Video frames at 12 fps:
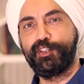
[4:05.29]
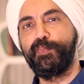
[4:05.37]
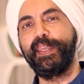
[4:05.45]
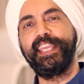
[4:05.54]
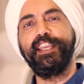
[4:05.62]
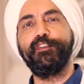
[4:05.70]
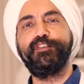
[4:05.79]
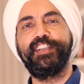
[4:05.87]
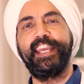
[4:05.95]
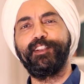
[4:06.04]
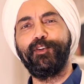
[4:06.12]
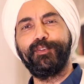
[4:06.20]
speaking of
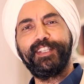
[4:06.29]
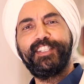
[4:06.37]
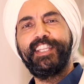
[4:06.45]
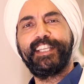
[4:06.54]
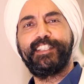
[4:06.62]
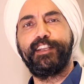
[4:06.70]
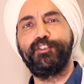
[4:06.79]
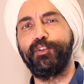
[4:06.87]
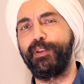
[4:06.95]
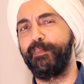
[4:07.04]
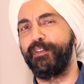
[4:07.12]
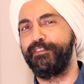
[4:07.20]
saying no, this takes us
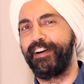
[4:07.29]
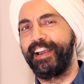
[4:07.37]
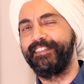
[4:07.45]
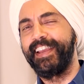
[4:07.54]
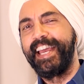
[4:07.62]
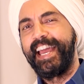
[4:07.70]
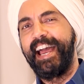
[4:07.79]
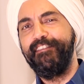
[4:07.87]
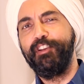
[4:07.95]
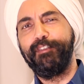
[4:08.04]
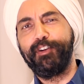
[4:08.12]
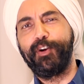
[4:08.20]
to number 5. Have
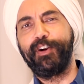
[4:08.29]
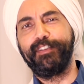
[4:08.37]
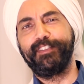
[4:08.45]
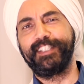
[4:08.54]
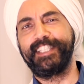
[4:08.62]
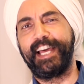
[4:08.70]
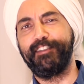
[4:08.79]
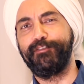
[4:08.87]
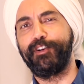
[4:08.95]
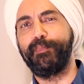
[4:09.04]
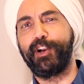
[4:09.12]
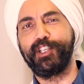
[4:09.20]
you ever heard of the
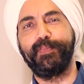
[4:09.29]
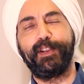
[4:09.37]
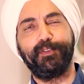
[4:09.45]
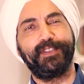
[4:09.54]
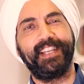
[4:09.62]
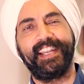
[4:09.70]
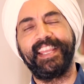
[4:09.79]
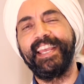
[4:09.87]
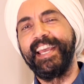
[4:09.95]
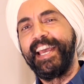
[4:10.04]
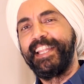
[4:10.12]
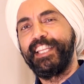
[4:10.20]
Stanford marshmallow study?
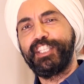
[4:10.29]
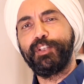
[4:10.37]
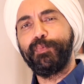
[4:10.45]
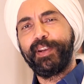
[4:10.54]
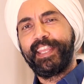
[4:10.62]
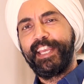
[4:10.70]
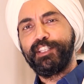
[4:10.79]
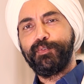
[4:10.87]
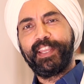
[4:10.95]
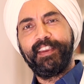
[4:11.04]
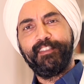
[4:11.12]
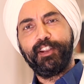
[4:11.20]
This is where kids
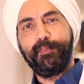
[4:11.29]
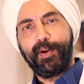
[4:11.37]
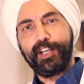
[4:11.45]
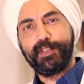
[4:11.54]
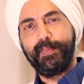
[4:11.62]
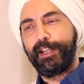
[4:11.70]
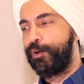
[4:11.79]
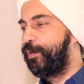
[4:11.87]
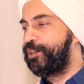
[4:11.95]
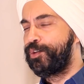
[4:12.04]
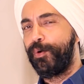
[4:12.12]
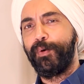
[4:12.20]
were given a marshmallow
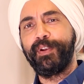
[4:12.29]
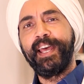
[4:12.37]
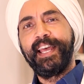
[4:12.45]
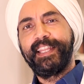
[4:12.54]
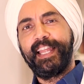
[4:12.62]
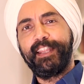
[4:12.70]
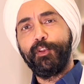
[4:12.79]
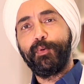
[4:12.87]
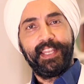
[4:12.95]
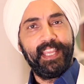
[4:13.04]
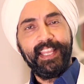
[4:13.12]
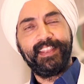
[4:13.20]
and told that you
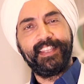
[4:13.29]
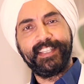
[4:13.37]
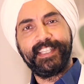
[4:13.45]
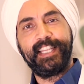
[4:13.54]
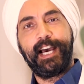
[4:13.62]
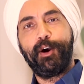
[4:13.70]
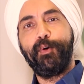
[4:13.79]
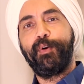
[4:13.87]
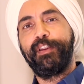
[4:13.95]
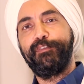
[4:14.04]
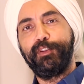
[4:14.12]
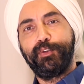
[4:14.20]
can eat this now,
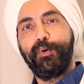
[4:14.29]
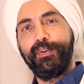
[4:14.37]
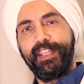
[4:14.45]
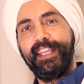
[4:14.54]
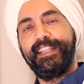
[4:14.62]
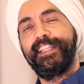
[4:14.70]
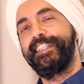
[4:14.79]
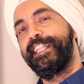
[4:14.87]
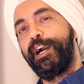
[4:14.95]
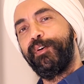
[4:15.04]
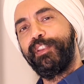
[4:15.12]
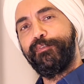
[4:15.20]
or if you don't eat this
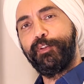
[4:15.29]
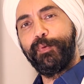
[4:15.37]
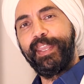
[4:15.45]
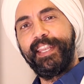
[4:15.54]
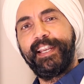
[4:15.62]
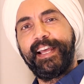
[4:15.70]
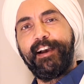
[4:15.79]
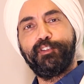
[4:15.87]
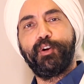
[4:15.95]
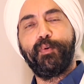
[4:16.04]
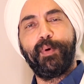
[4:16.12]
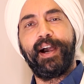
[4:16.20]
now and if you eat it
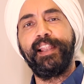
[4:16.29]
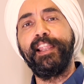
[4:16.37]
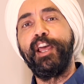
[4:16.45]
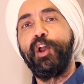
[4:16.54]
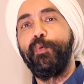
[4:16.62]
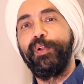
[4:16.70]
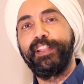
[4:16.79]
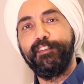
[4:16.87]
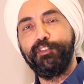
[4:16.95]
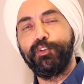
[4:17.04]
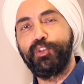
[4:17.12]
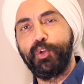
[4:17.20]
after a while, we'll
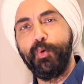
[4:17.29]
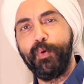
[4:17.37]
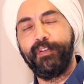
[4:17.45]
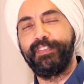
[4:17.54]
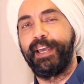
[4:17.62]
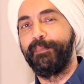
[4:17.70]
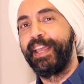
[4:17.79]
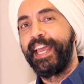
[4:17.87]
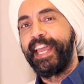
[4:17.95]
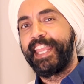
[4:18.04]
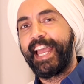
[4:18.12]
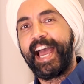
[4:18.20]
give you 2 of them.
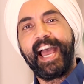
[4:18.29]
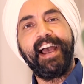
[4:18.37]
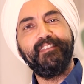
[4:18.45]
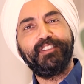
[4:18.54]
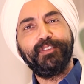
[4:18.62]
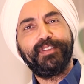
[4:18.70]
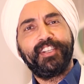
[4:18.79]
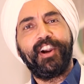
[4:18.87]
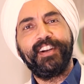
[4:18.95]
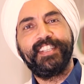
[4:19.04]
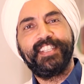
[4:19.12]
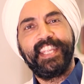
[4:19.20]
You have to
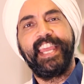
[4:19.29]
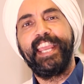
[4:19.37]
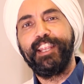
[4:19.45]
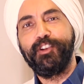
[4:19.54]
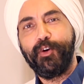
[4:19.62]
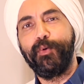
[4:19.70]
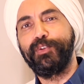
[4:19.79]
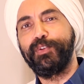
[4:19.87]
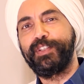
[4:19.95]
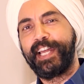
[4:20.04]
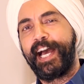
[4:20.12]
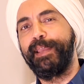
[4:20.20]
start saying no
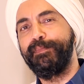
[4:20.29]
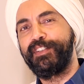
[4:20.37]
to time